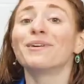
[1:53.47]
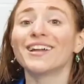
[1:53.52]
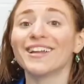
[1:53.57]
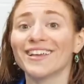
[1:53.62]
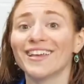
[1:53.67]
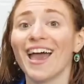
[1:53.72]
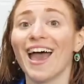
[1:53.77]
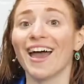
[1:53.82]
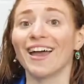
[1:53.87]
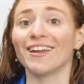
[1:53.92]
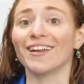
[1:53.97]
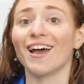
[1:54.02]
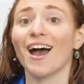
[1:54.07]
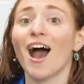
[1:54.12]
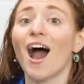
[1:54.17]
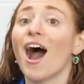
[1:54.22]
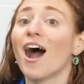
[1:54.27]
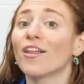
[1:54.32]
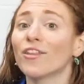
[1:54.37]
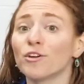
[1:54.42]
But again,
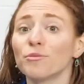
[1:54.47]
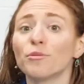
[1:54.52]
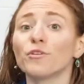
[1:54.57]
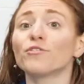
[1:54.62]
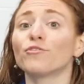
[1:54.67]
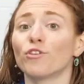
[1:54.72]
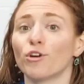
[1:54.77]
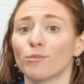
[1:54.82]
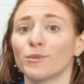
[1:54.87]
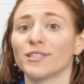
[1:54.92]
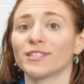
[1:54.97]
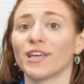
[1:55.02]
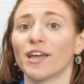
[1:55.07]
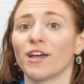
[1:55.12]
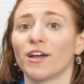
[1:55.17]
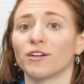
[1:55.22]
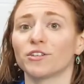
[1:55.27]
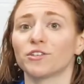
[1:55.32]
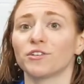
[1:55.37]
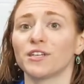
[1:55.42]
other performance
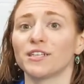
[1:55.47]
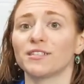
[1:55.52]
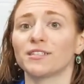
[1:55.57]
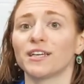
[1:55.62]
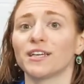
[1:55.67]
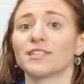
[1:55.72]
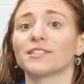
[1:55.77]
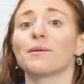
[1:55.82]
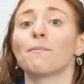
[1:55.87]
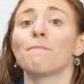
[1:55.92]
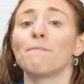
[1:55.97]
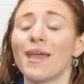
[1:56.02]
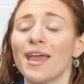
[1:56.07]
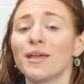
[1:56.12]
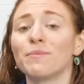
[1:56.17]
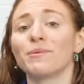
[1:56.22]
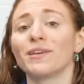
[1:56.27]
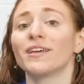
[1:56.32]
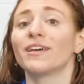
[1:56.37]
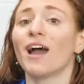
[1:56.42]
characteristics may
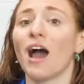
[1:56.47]
be